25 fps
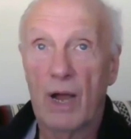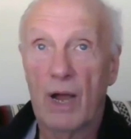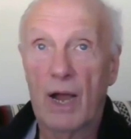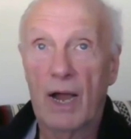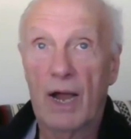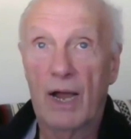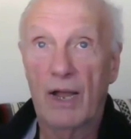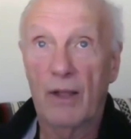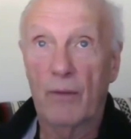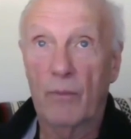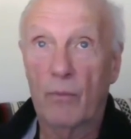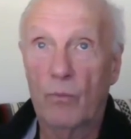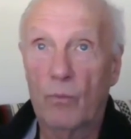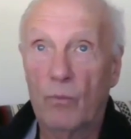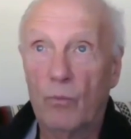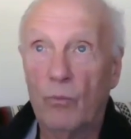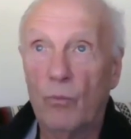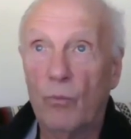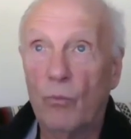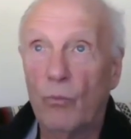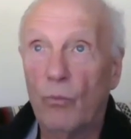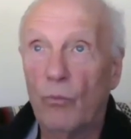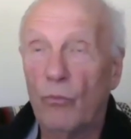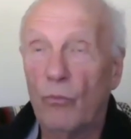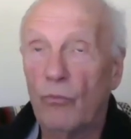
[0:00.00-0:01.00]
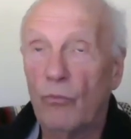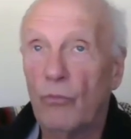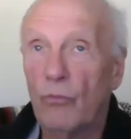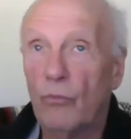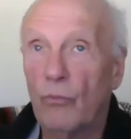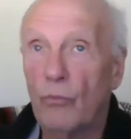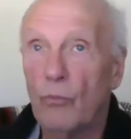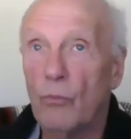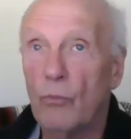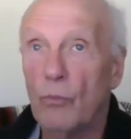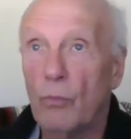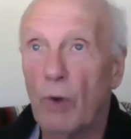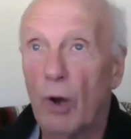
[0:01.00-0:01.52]
I
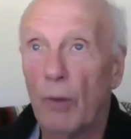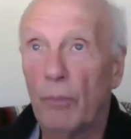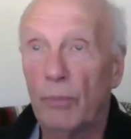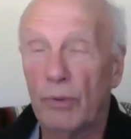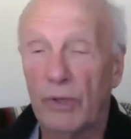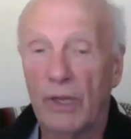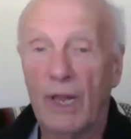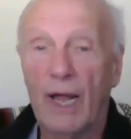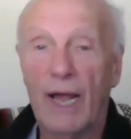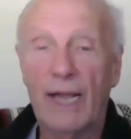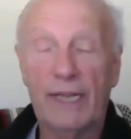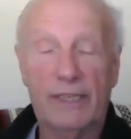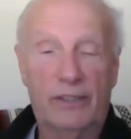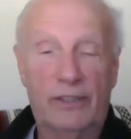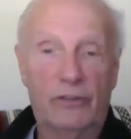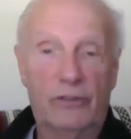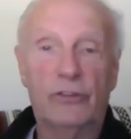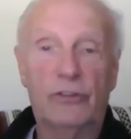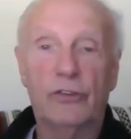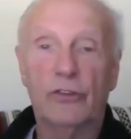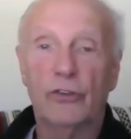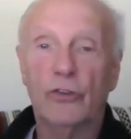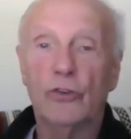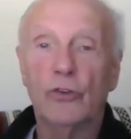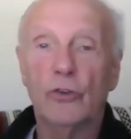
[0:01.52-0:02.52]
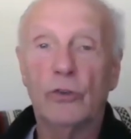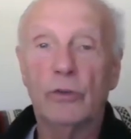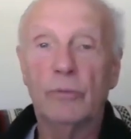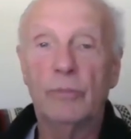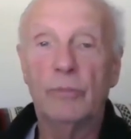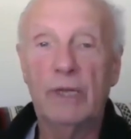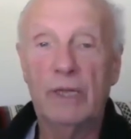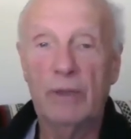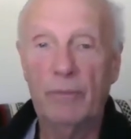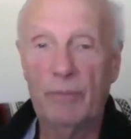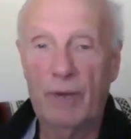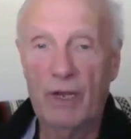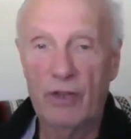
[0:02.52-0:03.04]
apply Continuum
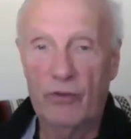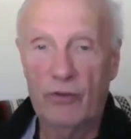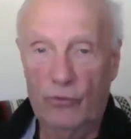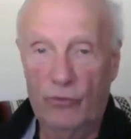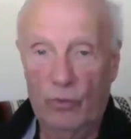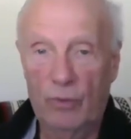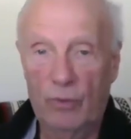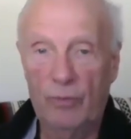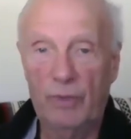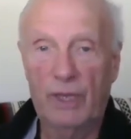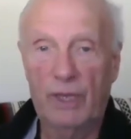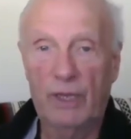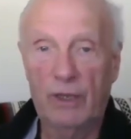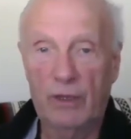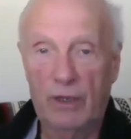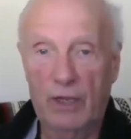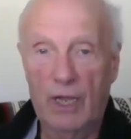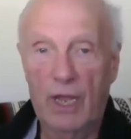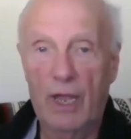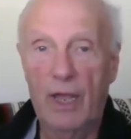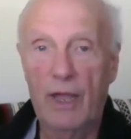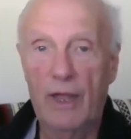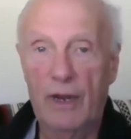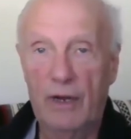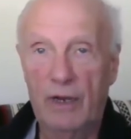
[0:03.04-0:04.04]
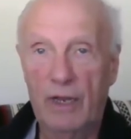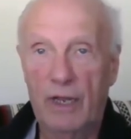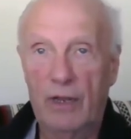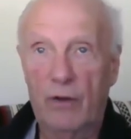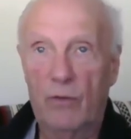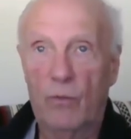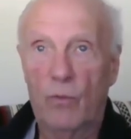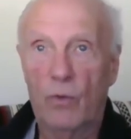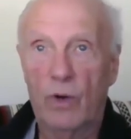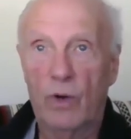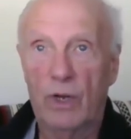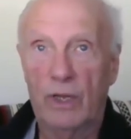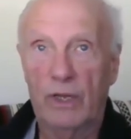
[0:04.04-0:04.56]
in my swimming, and
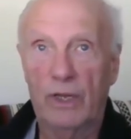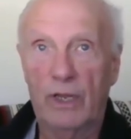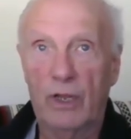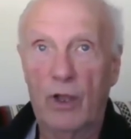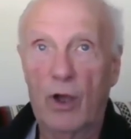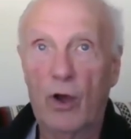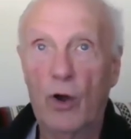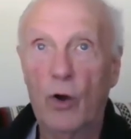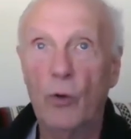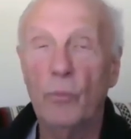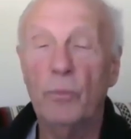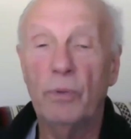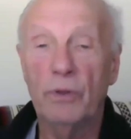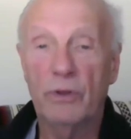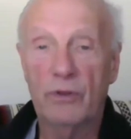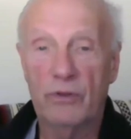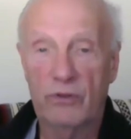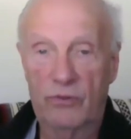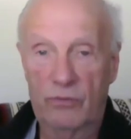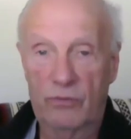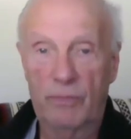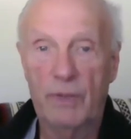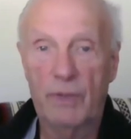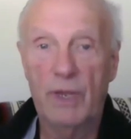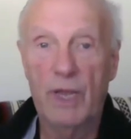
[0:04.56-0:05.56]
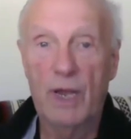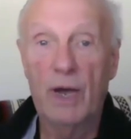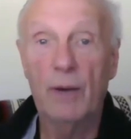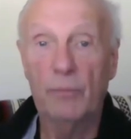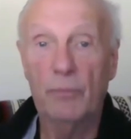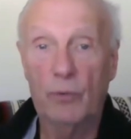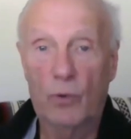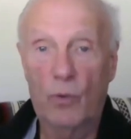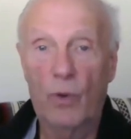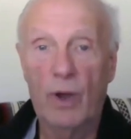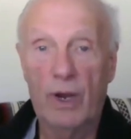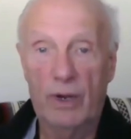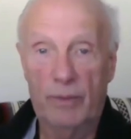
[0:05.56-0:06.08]
it really opens me up
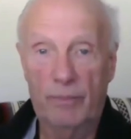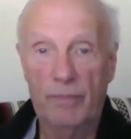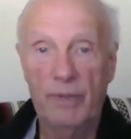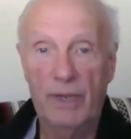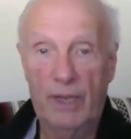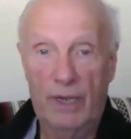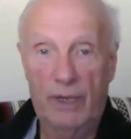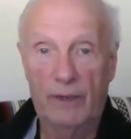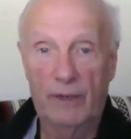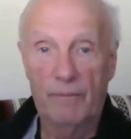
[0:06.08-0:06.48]
quite a bit.